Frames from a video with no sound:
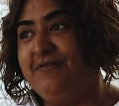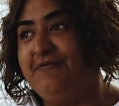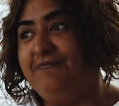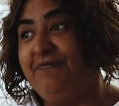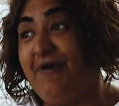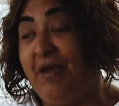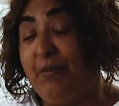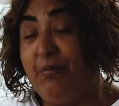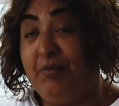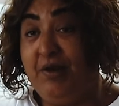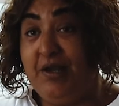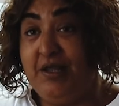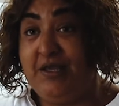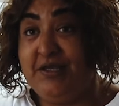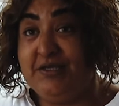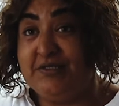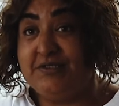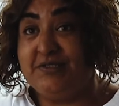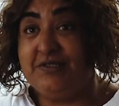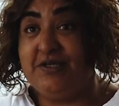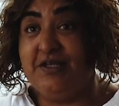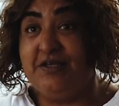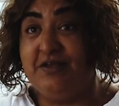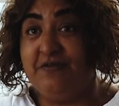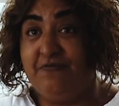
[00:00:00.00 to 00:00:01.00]

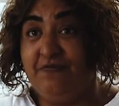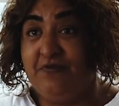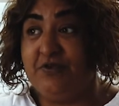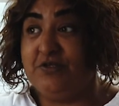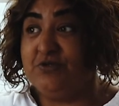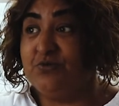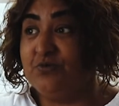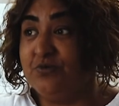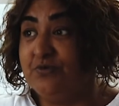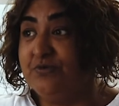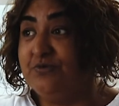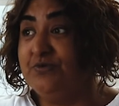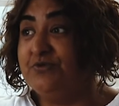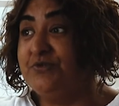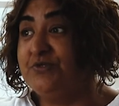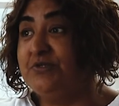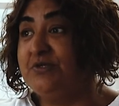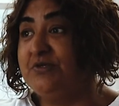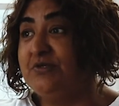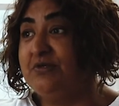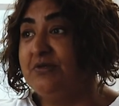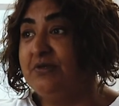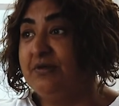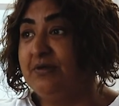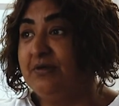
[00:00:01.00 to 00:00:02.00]
families,
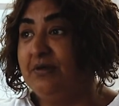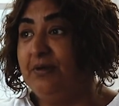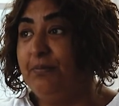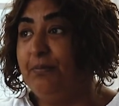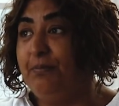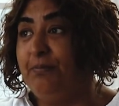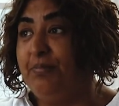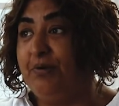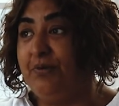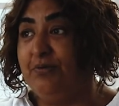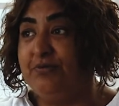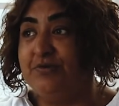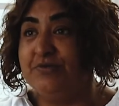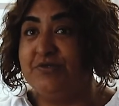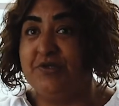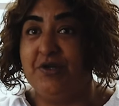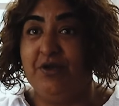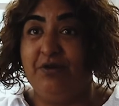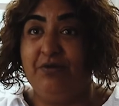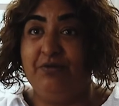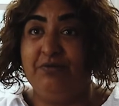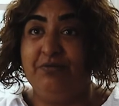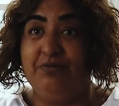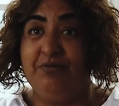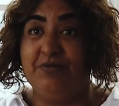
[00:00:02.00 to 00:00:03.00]
individuals, but
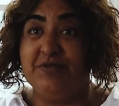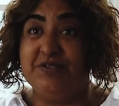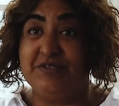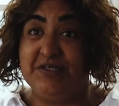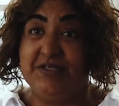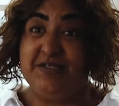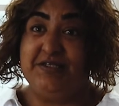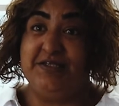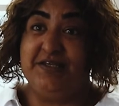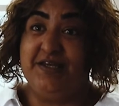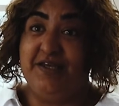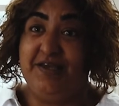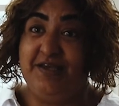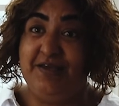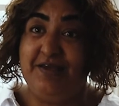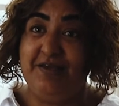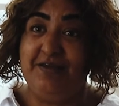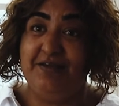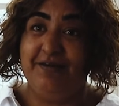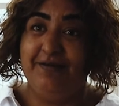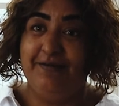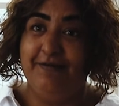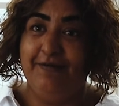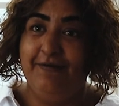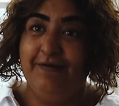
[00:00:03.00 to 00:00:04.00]
also the
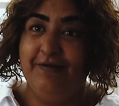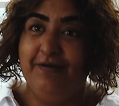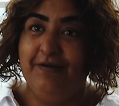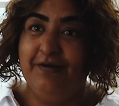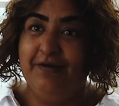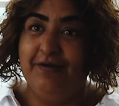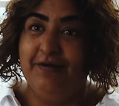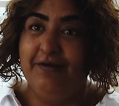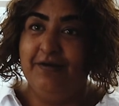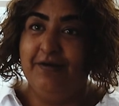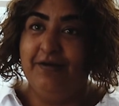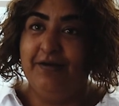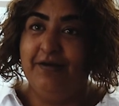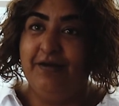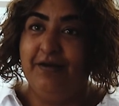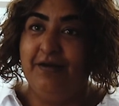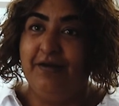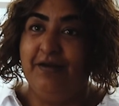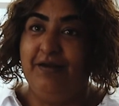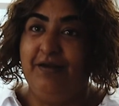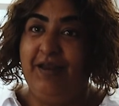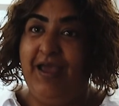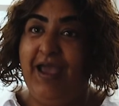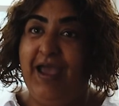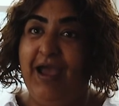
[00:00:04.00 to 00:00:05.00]
city,
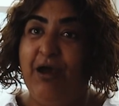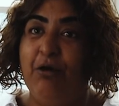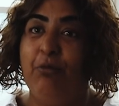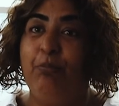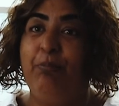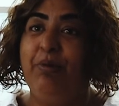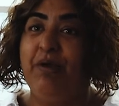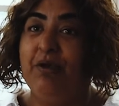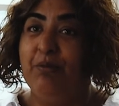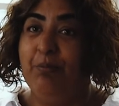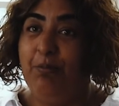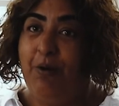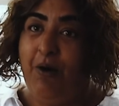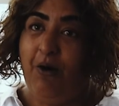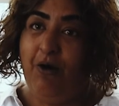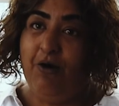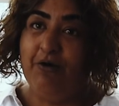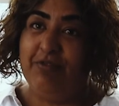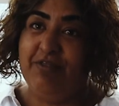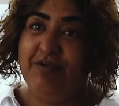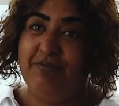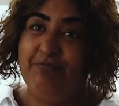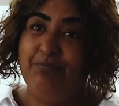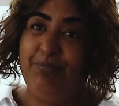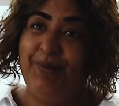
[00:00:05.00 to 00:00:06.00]
and how big a
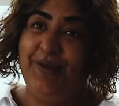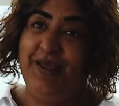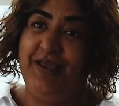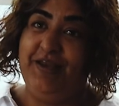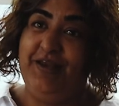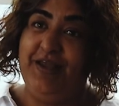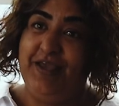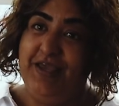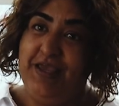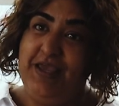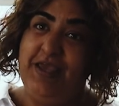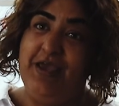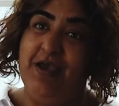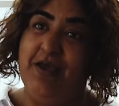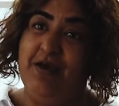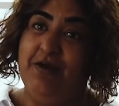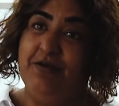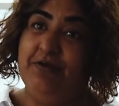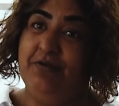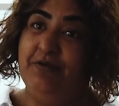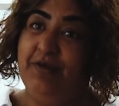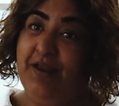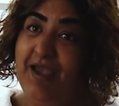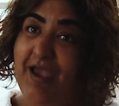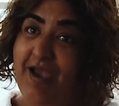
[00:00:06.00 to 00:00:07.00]
part they've played
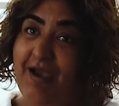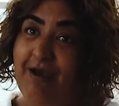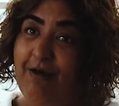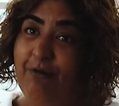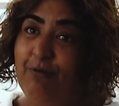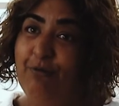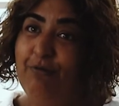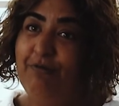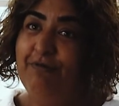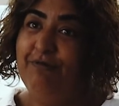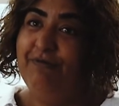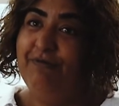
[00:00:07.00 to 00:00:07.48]
here now,